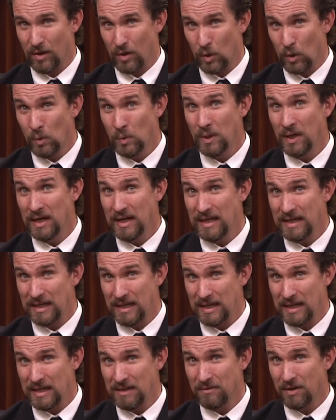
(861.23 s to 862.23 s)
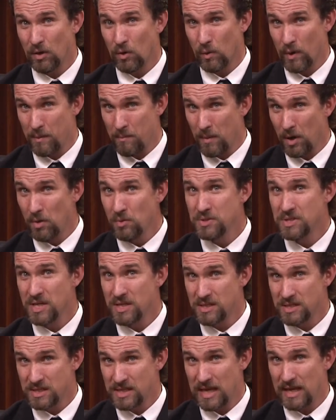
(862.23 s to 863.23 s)
when
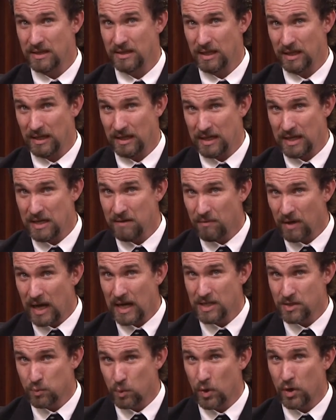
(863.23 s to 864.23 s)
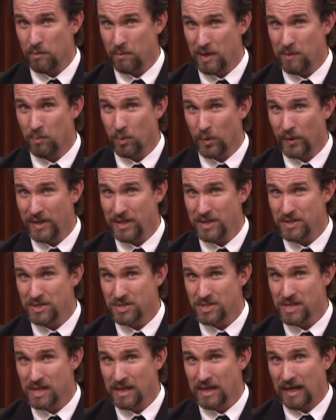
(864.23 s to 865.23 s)
Moses said the Levites were to be
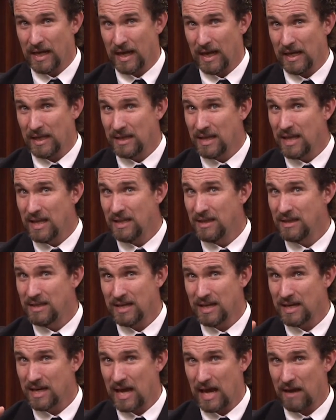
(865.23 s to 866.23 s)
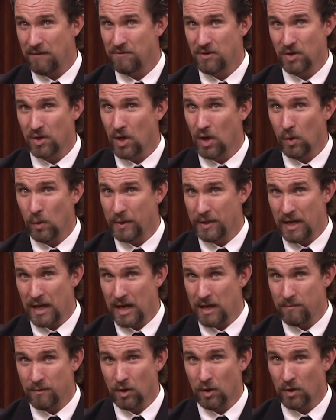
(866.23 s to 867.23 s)
priests, he didn't then have to go and
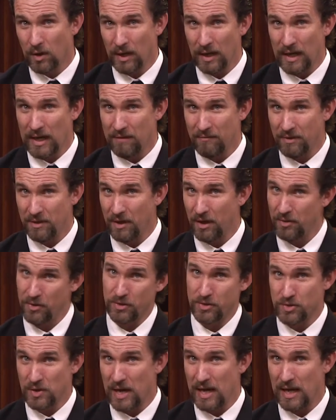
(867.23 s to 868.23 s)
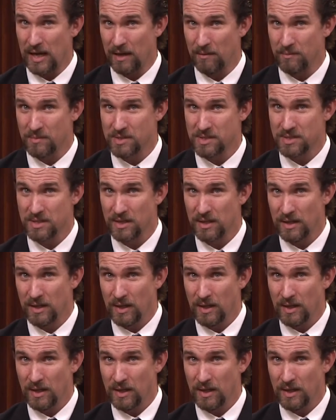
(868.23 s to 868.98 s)
name all 11 other tribes.